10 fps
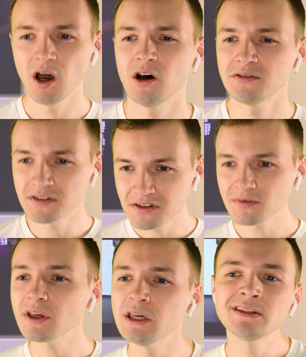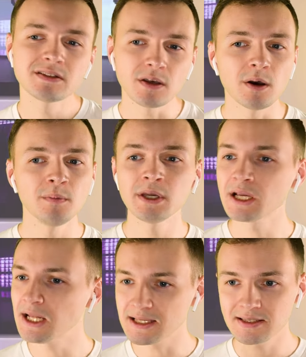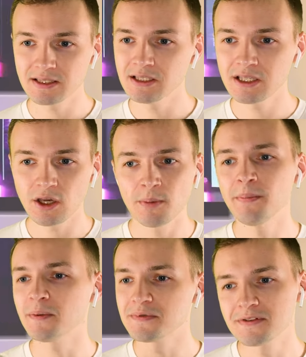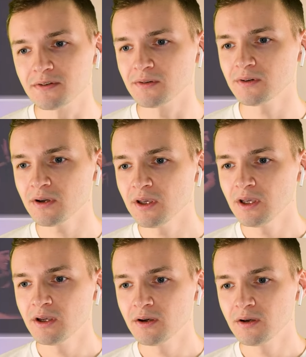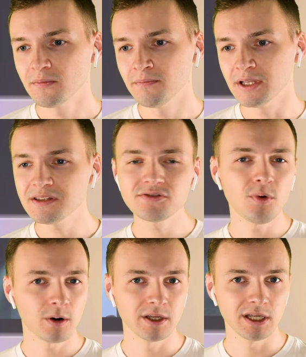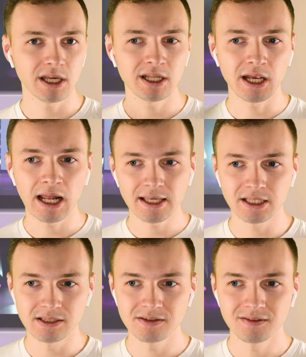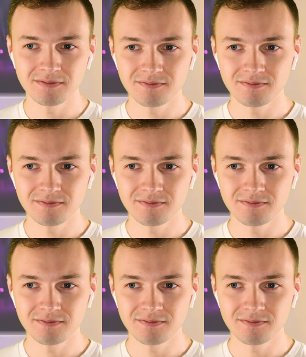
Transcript: On the song, it's a bit classic, a pop song, but it's working and I like it.